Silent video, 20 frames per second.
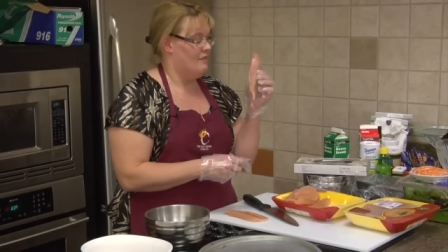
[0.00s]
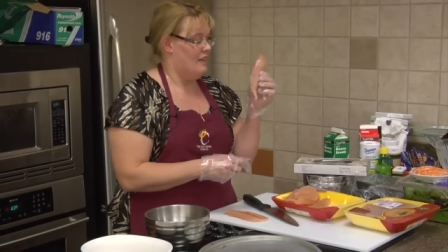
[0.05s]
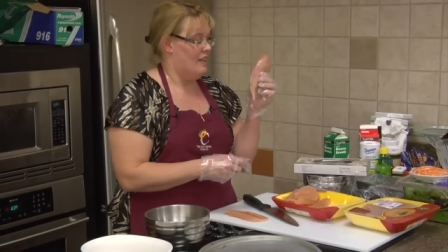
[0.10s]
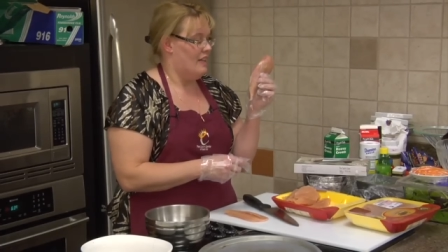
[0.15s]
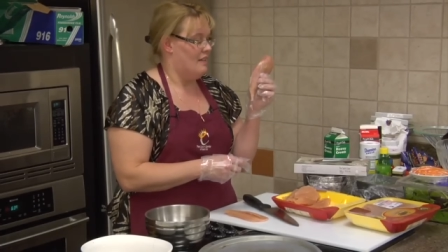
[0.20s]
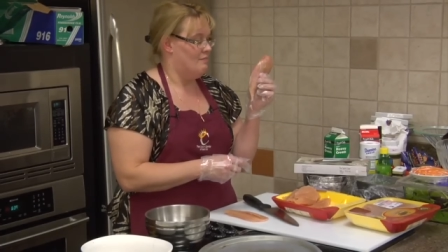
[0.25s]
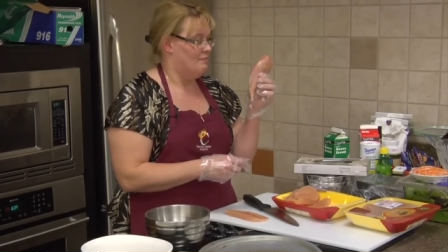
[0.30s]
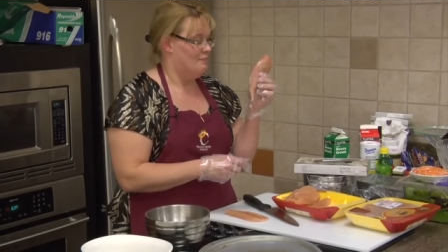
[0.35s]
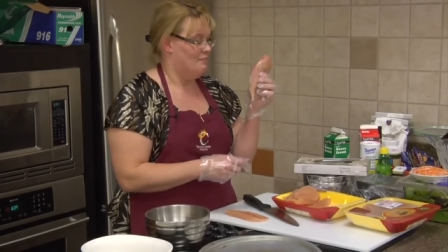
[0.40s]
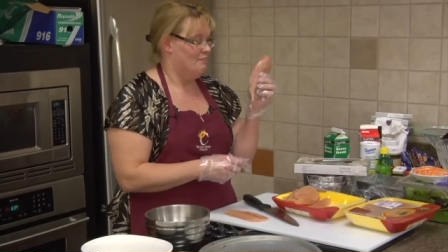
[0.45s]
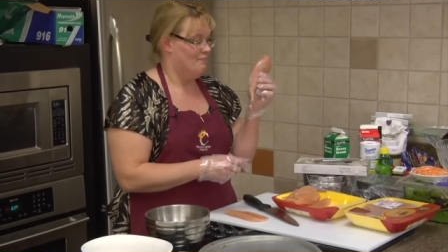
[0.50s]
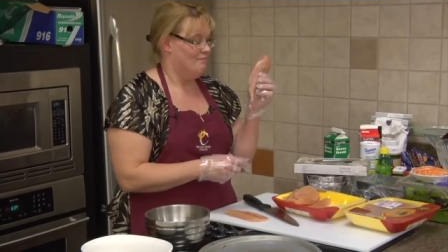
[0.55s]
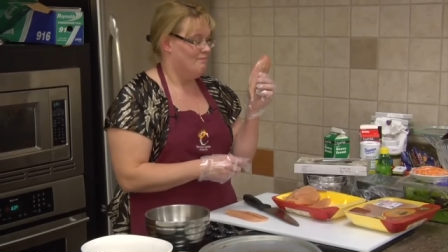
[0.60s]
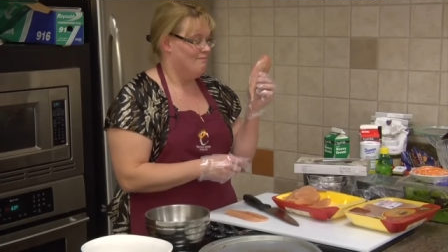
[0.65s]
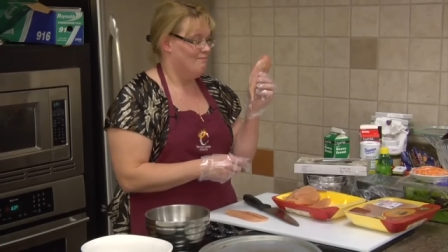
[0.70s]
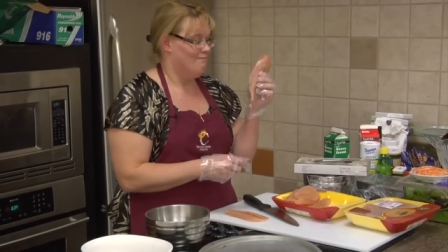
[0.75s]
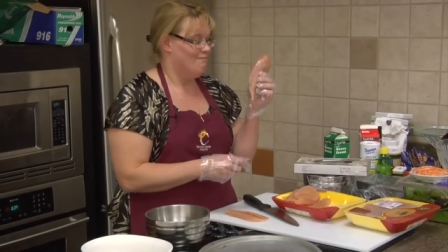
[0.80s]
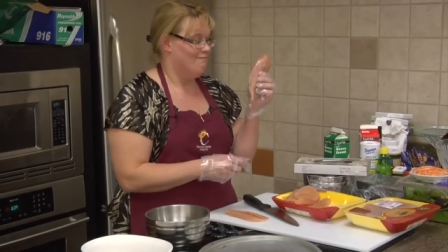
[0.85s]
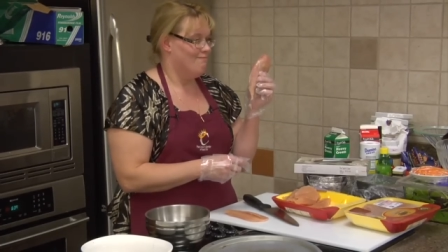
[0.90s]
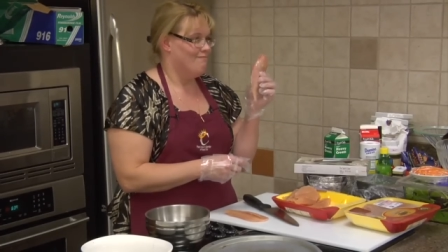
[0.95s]
an
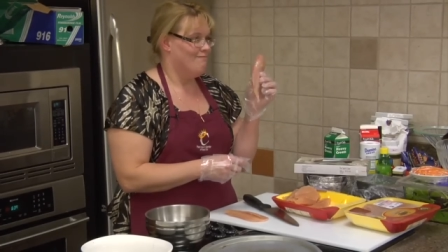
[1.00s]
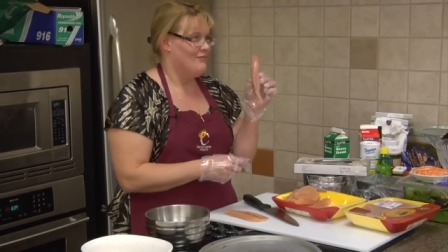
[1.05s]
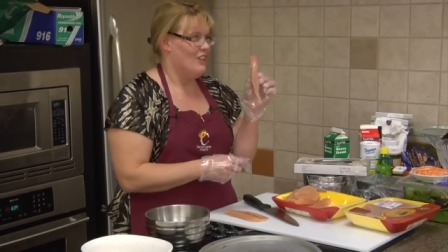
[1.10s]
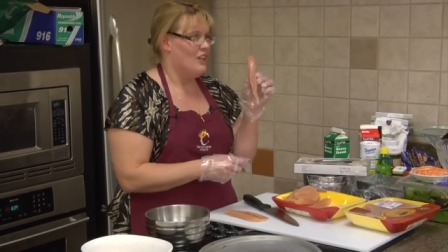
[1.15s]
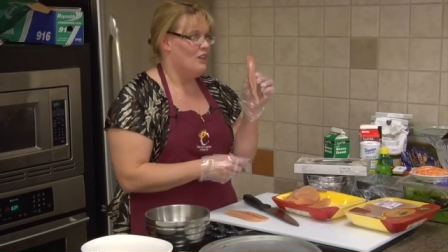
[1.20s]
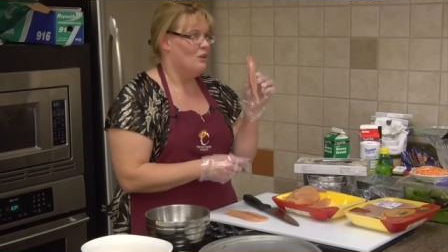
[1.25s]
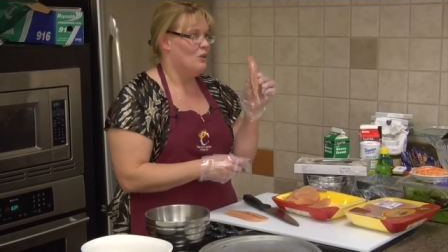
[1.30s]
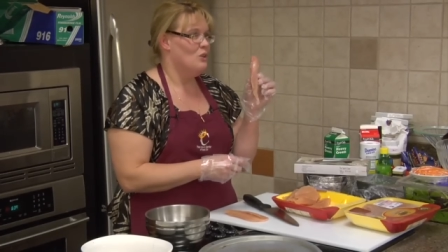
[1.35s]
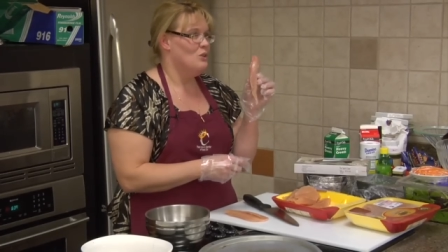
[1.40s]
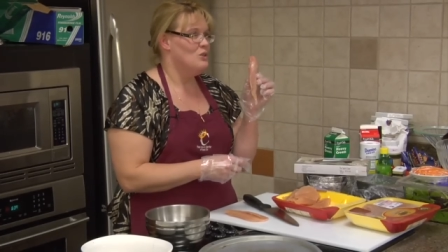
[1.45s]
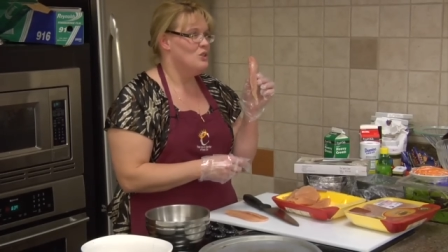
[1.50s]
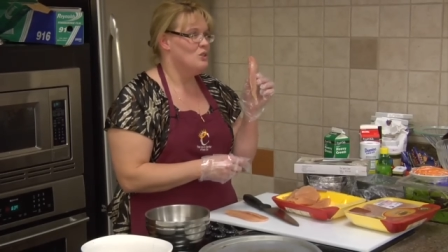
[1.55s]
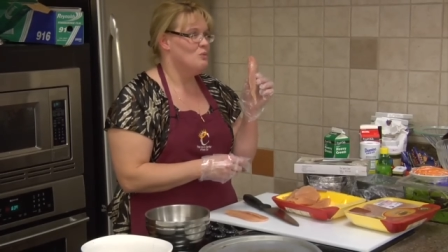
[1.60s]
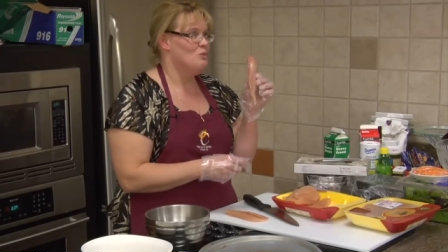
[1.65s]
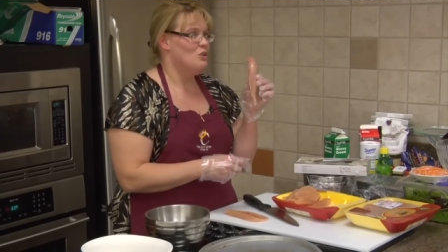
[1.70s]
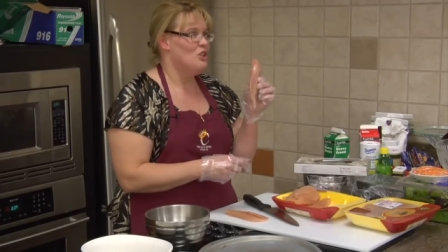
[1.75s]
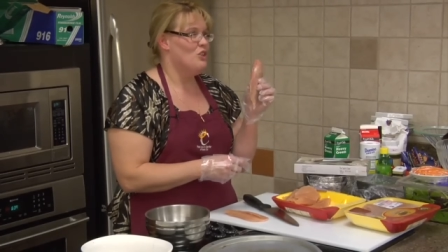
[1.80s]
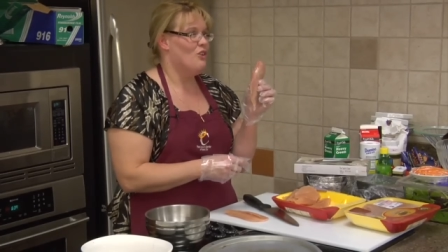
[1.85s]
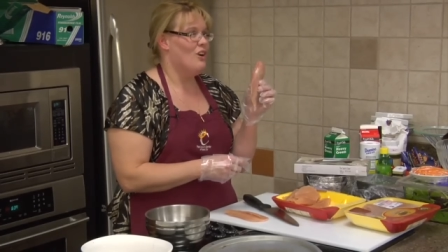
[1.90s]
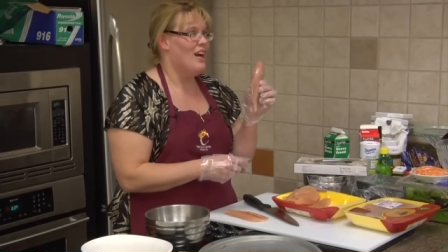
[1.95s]
illusion
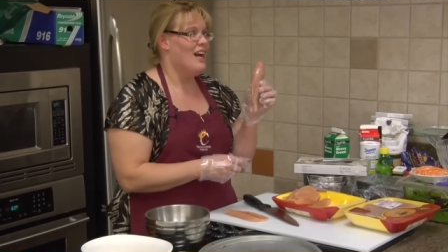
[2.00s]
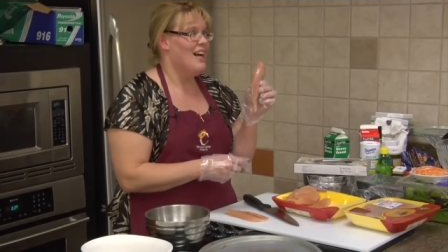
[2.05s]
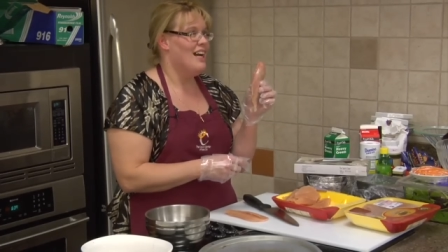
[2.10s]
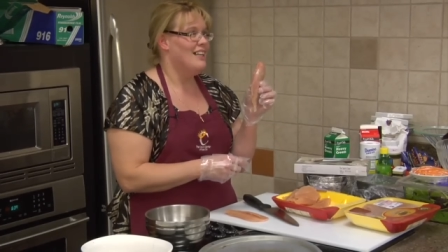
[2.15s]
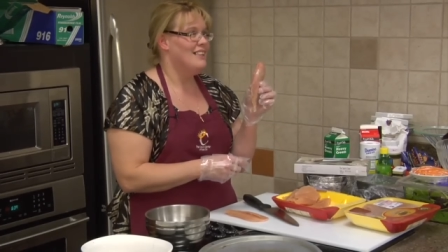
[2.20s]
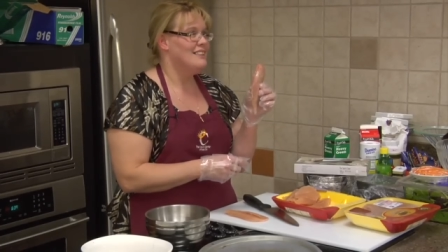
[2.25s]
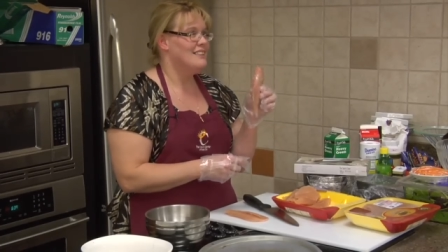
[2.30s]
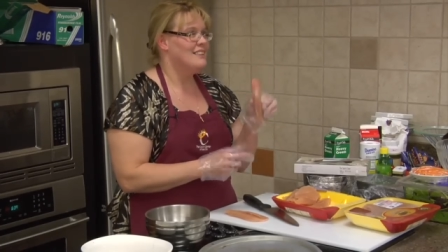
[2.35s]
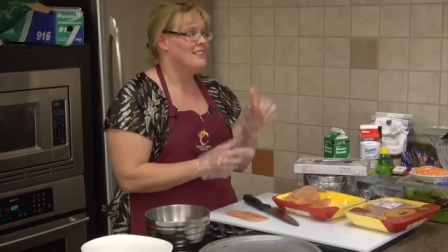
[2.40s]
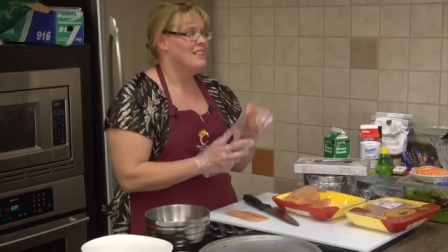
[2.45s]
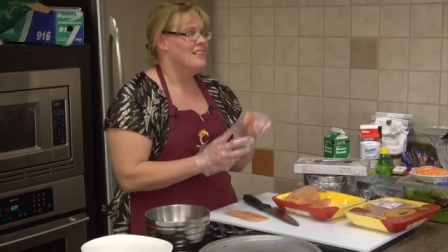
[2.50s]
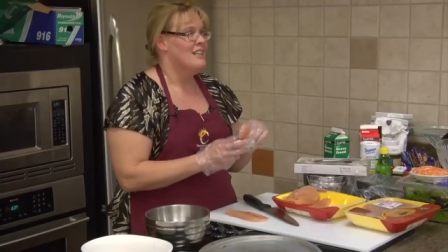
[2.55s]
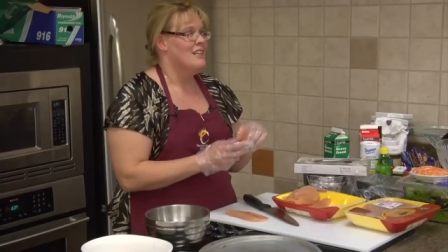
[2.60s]
with your eyes.